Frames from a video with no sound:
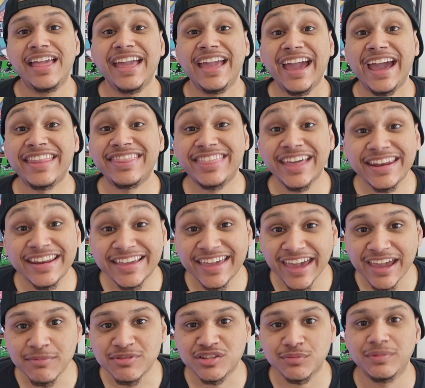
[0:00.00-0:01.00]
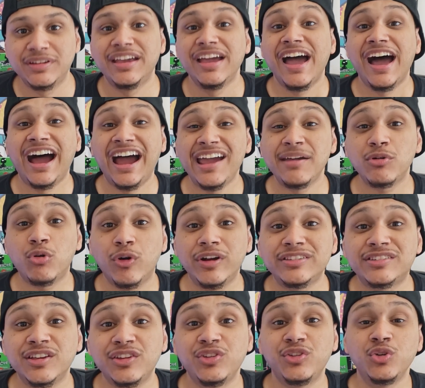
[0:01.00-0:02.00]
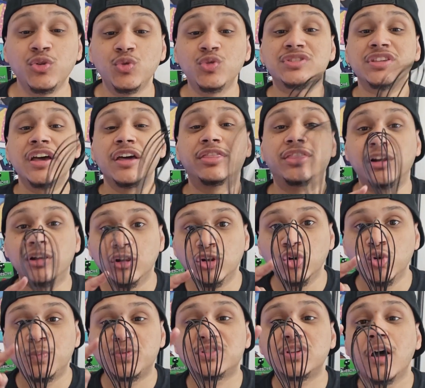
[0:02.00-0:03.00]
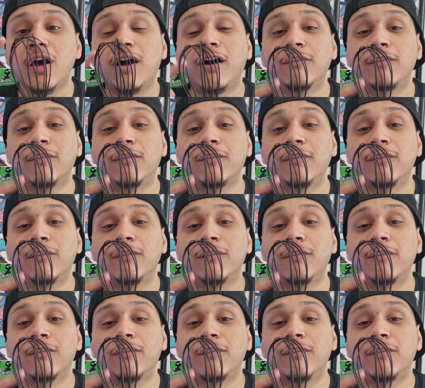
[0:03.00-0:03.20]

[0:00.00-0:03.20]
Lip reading: And then it came to me, I am going to use the loops